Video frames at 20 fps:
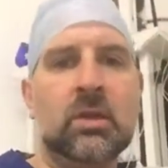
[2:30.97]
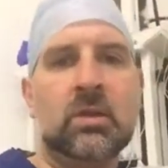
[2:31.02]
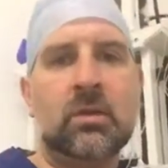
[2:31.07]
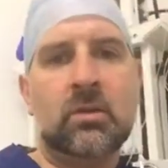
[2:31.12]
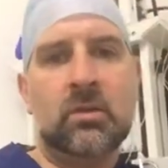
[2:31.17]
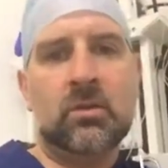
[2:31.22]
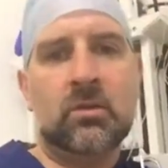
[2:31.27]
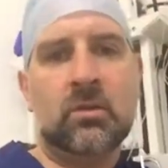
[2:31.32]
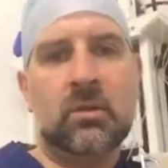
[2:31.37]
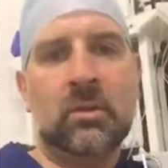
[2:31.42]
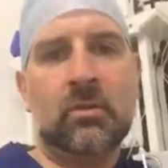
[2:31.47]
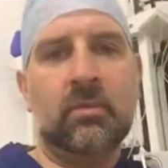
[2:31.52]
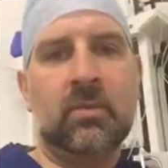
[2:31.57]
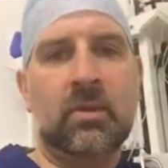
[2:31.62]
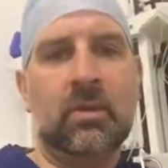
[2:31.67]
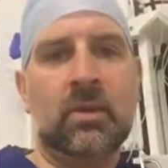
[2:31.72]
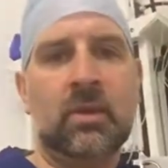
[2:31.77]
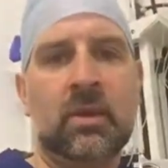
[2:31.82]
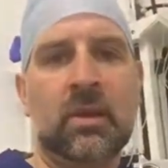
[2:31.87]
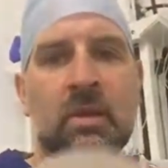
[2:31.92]
got an
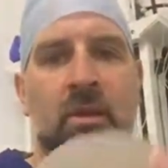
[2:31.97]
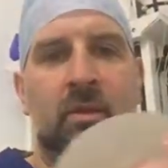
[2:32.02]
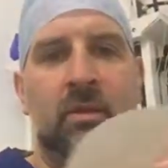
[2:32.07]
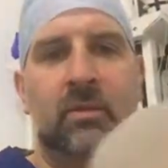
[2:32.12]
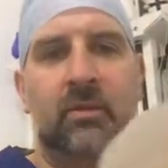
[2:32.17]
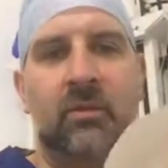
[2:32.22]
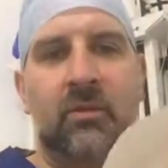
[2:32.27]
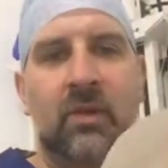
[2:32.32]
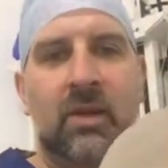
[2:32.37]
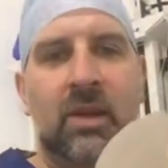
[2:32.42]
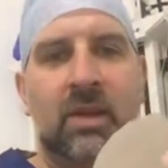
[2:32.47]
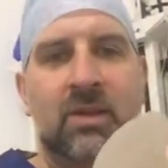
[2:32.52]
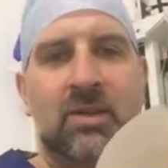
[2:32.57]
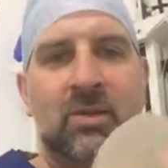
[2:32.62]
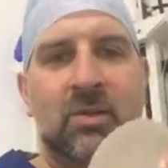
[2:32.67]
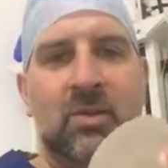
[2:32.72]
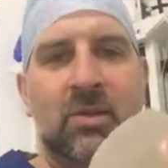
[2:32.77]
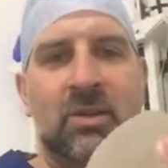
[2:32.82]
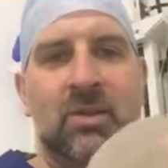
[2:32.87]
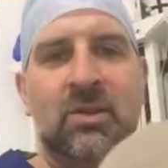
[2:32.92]
implant here for a later
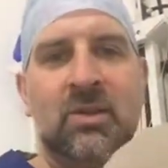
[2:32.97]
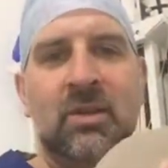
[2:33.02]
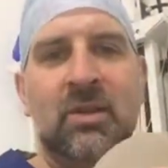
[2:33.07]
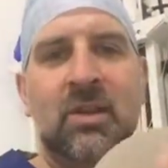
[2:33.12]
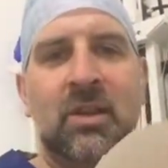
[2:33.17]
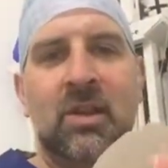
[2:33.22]
question,